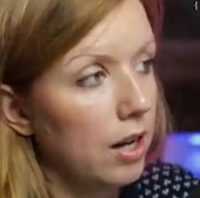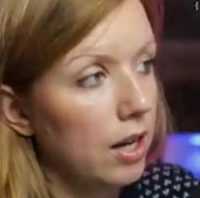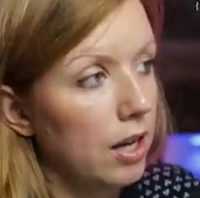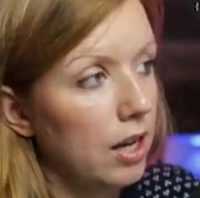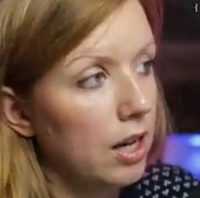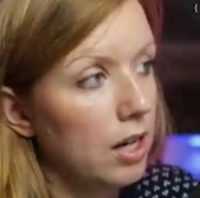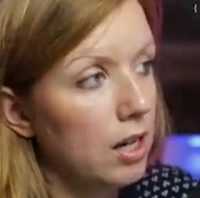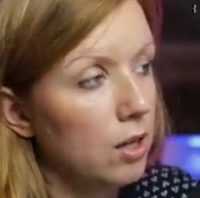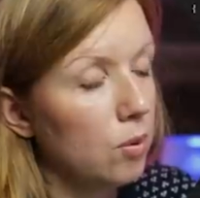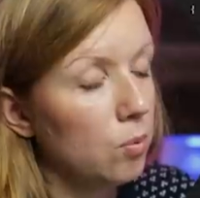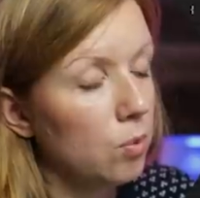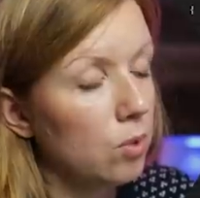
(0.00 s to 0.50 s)

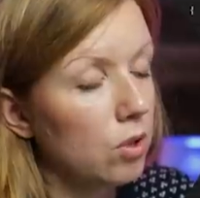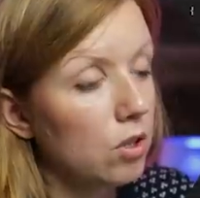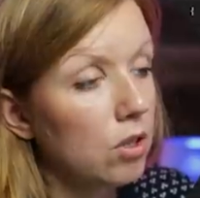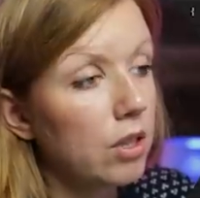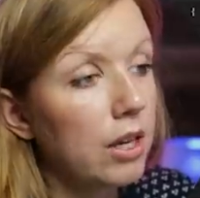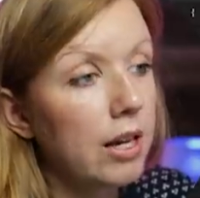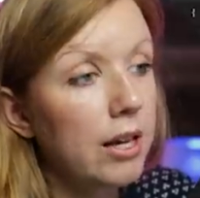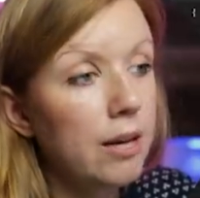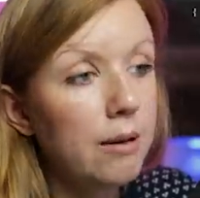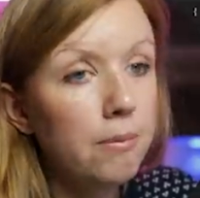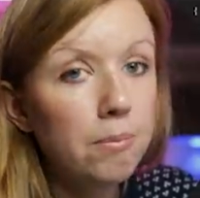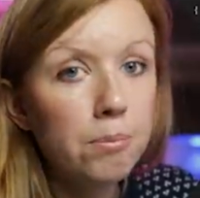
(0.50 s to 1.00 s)
and it will
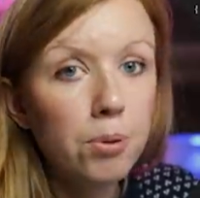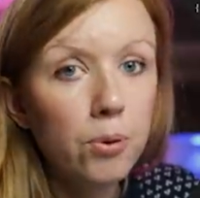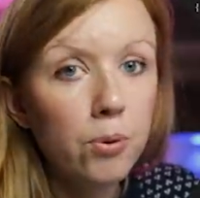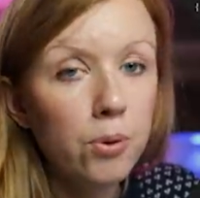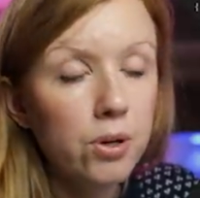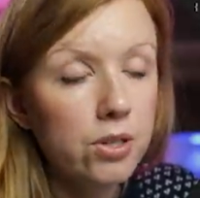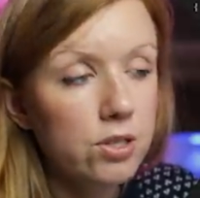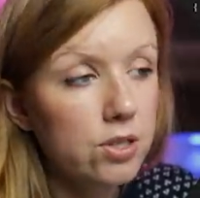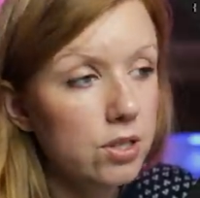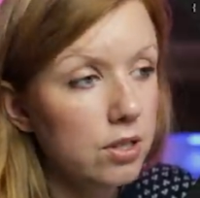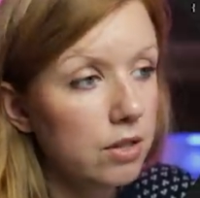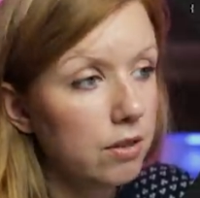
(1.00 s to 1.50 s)

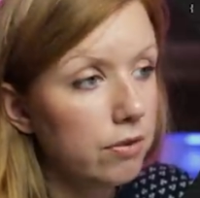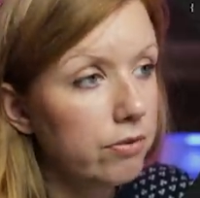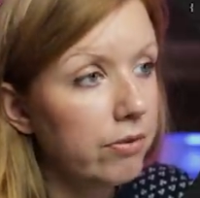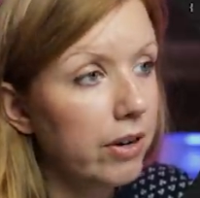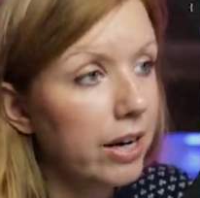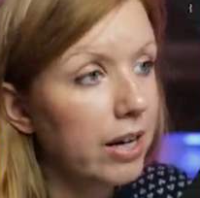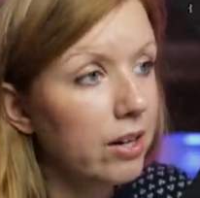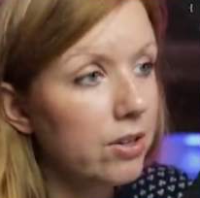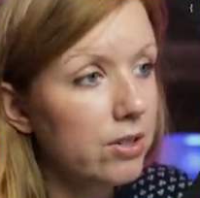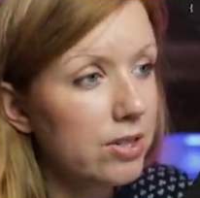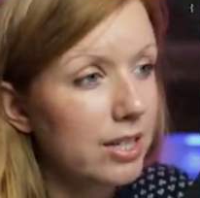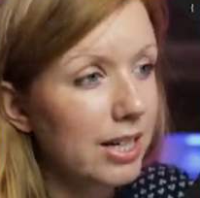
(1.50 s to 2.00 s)
import the
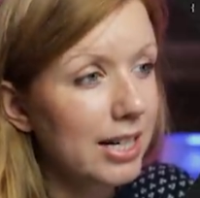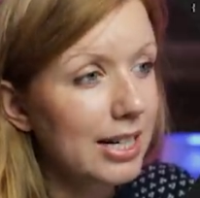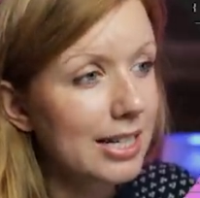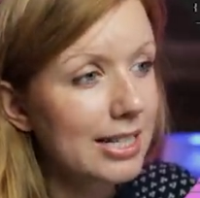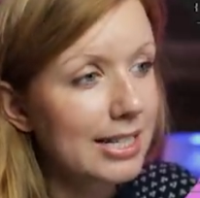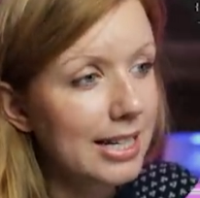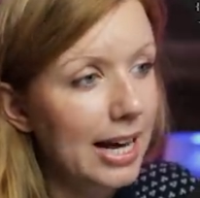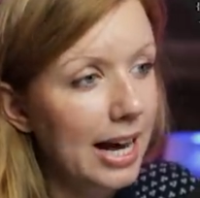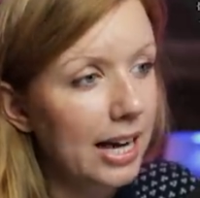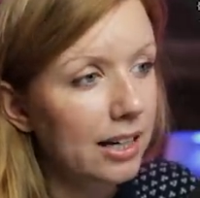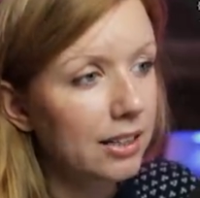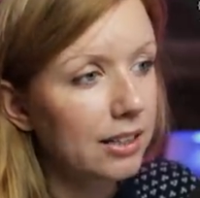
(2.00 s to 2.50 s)
files
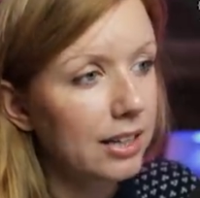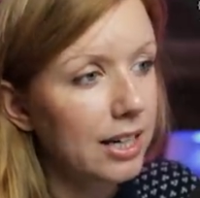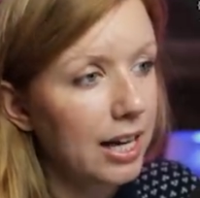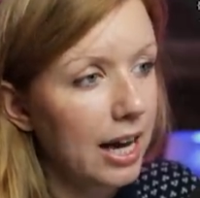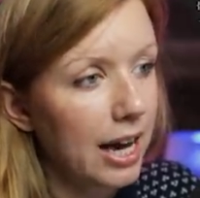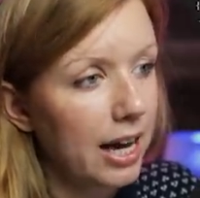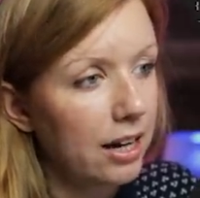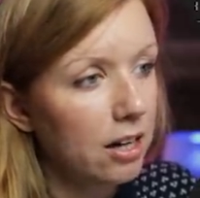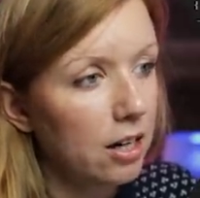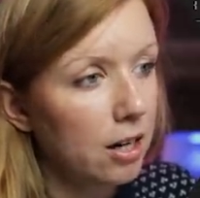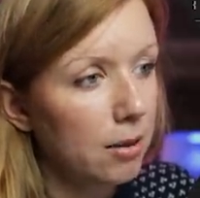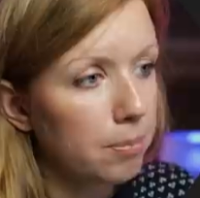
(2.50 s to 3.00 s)
exactly
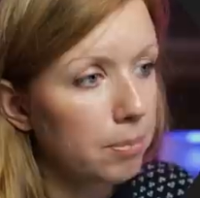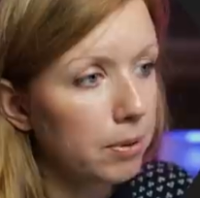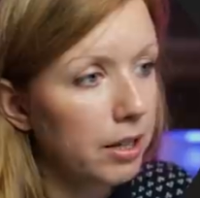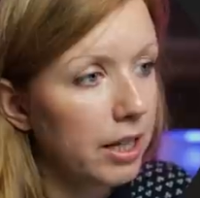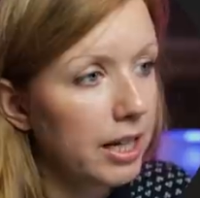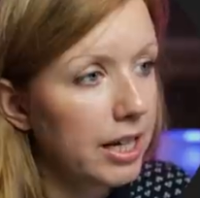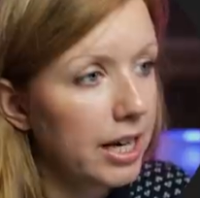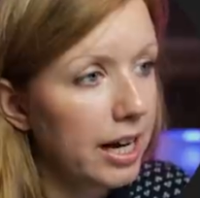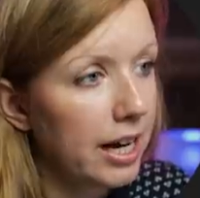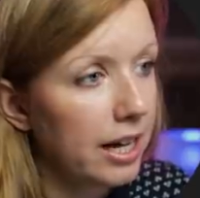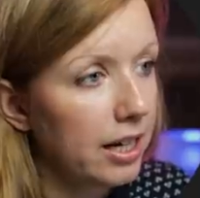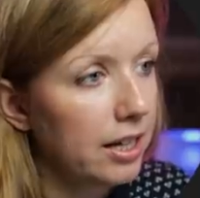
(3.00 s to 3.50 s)
at our
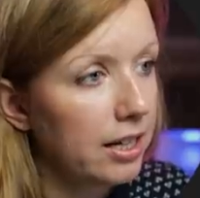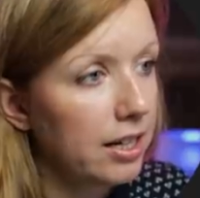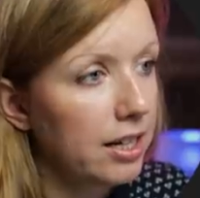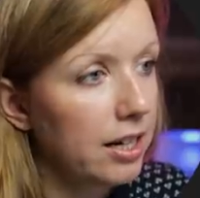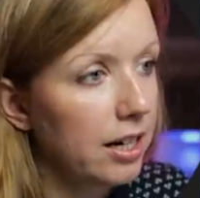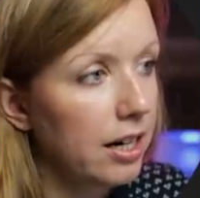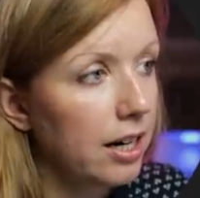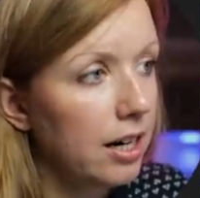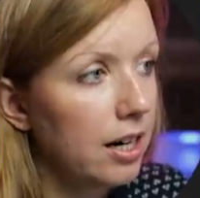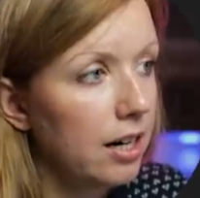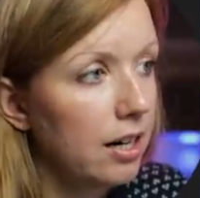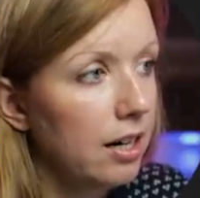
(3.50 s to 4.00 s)
playhead
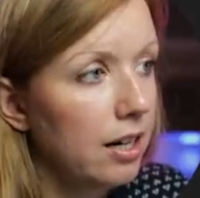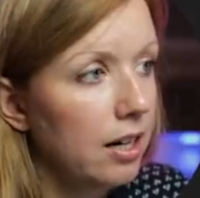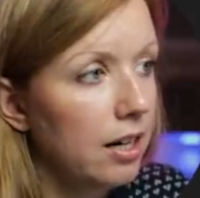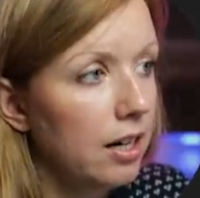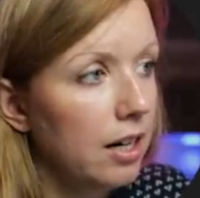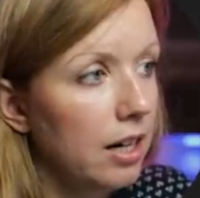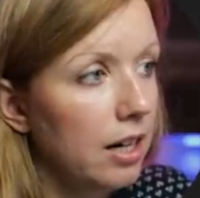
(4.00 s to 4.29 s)
here.